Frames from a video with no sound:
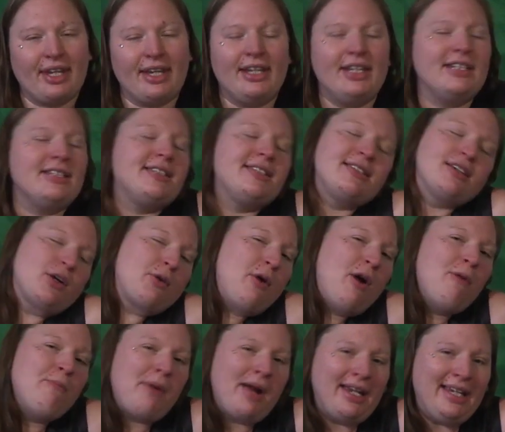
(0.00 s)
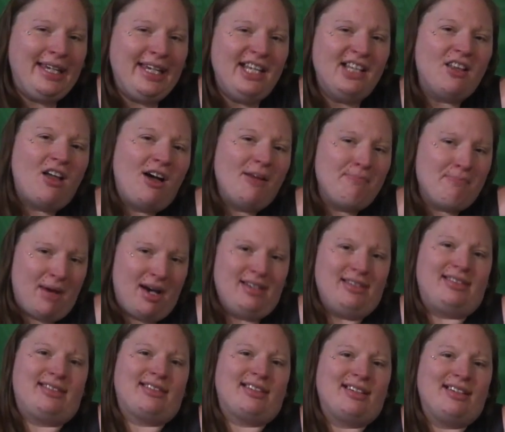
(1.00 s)
It's a quote by Elon
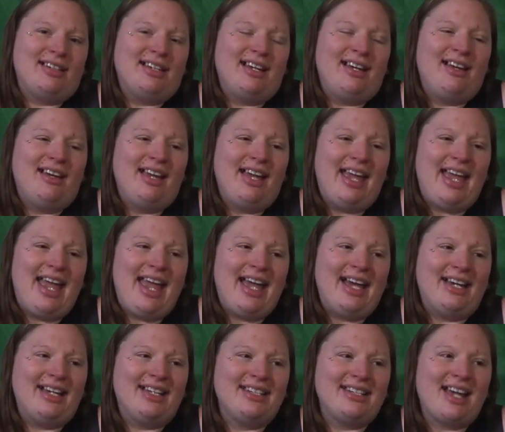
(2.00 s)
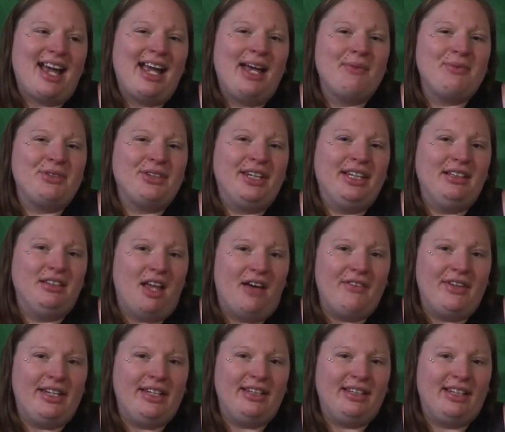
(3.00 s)
Musk, and I absolutely love
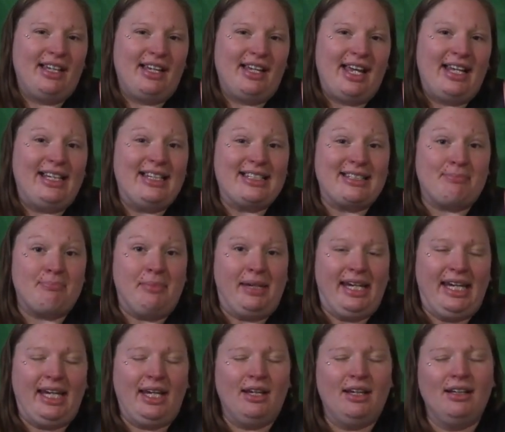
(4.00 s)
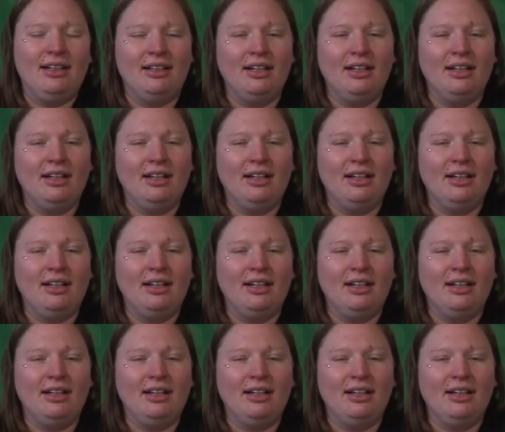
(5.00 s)
it, and it's me.